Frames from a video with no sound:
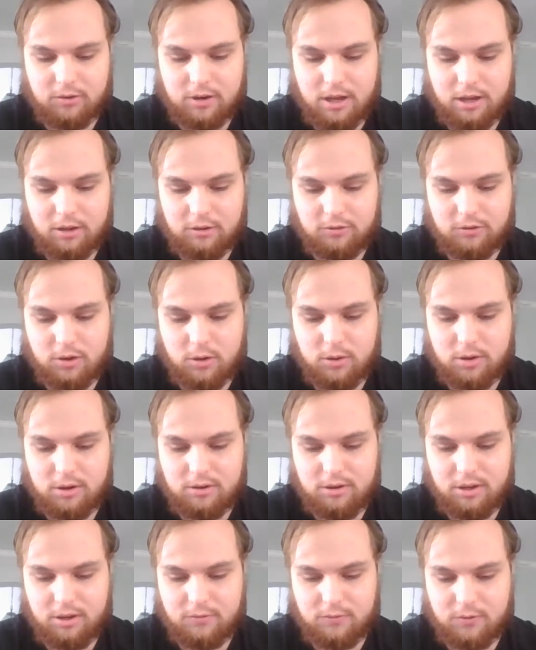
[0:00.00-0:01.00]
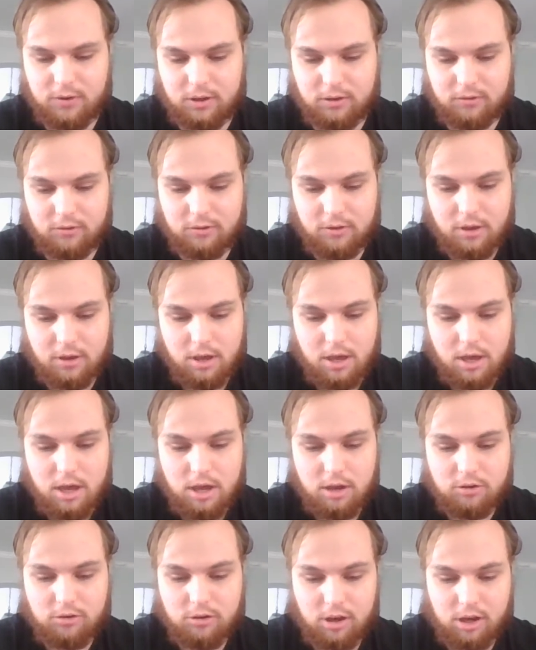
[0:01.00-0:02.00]
Now let's go to defense.
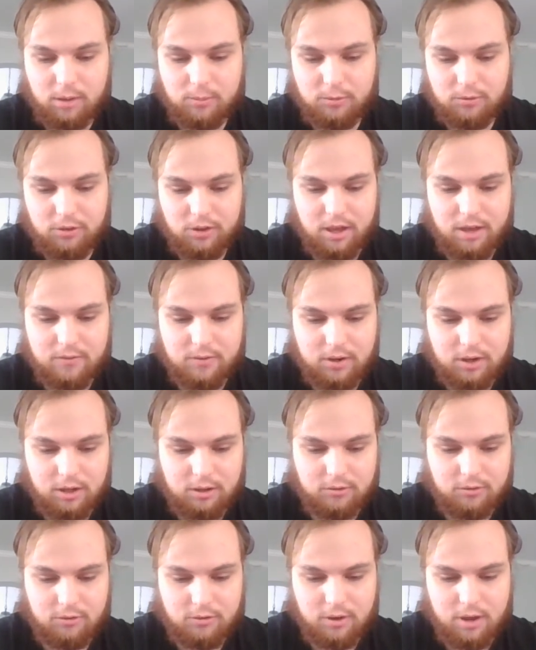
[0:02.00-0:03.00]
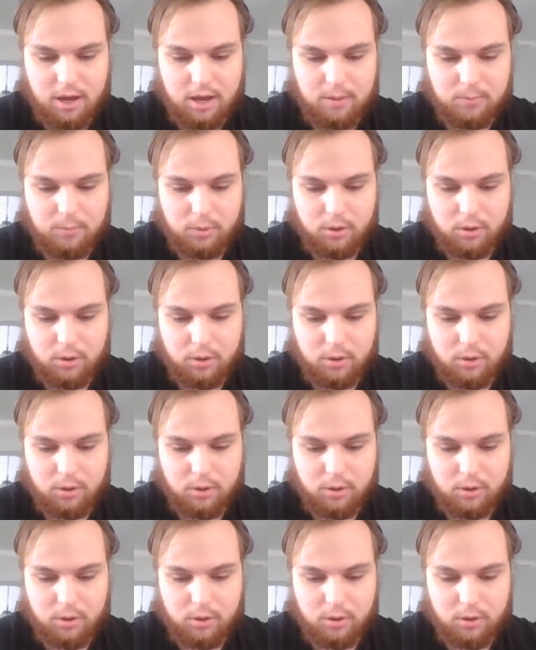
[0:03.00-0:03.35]
Jacob Slavin, he's set.